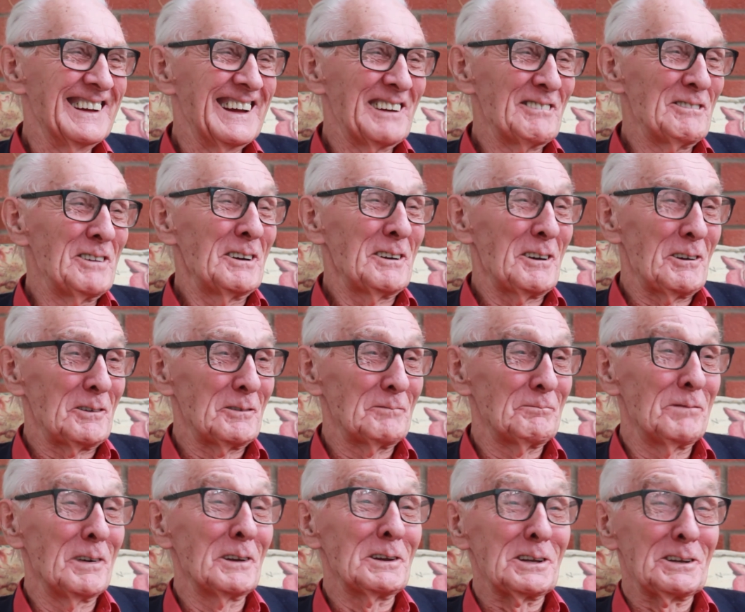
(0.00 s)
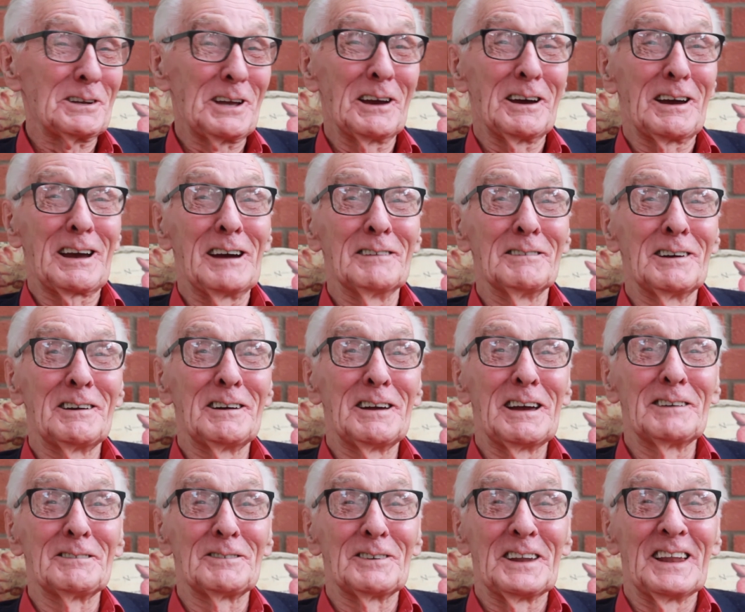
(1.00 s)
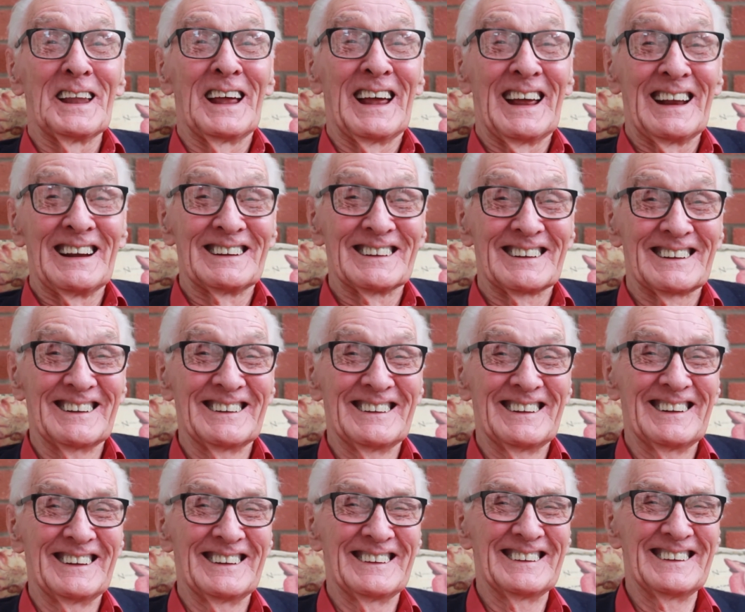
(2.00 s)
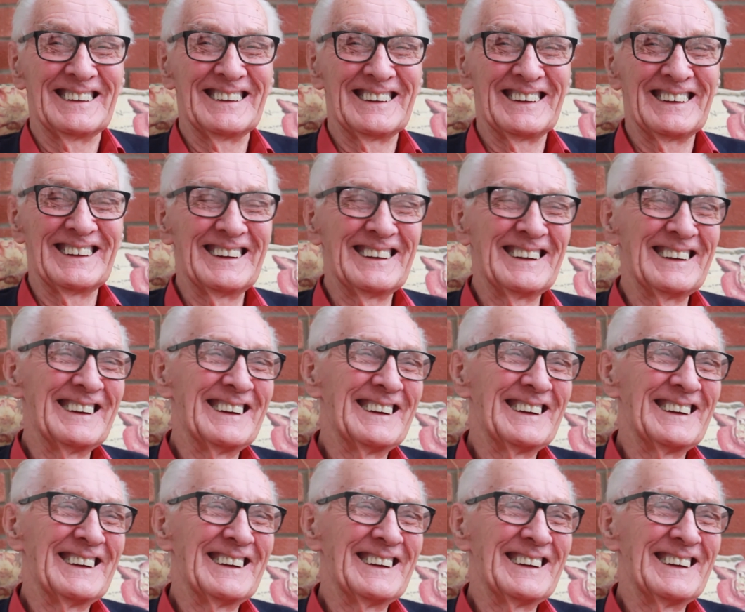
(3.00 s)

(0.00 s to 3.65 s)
no, bloody can't come out here for that.